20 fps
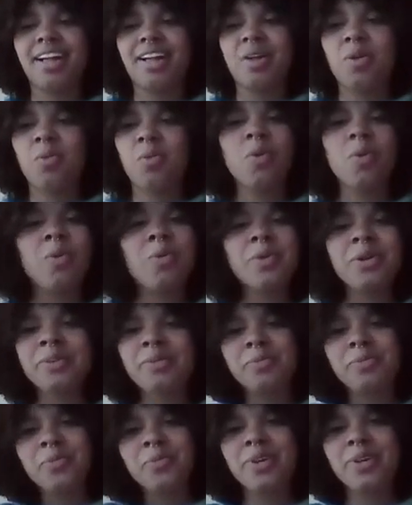Well,
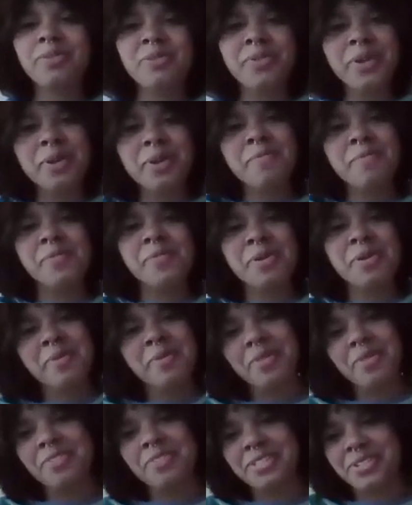what
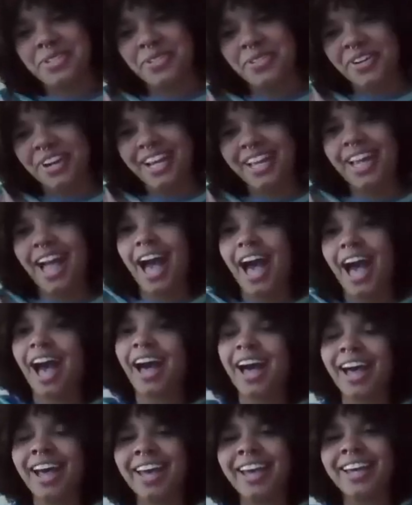about the story?
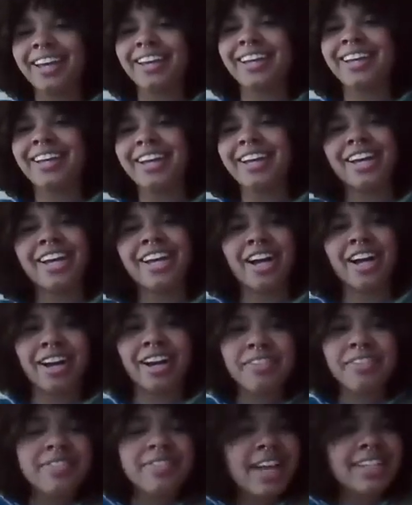I got
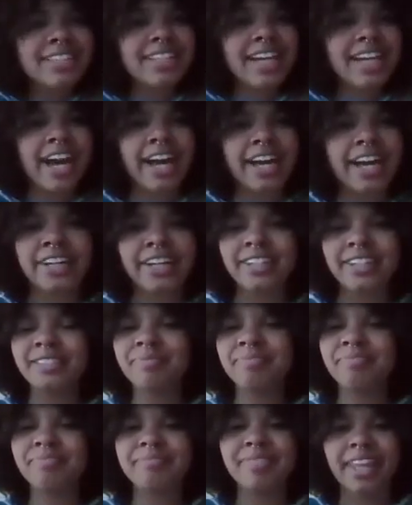a flat tire.
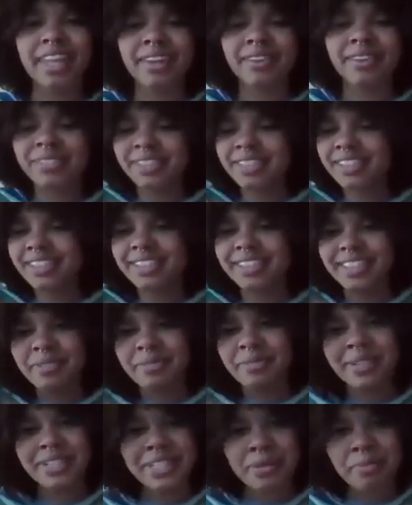
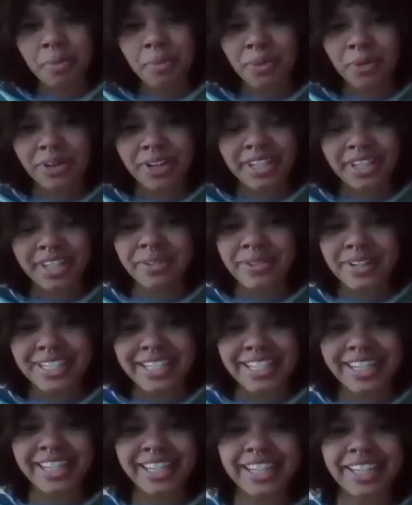It wasn't pretty. It
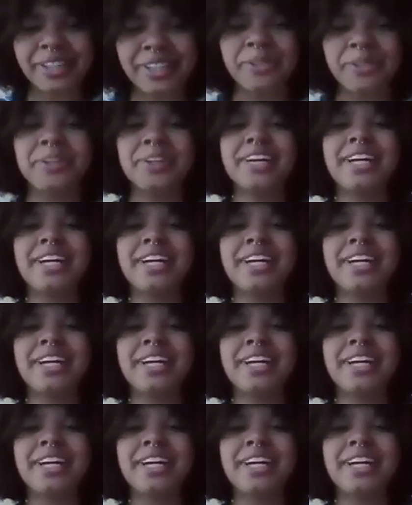wasn't cute.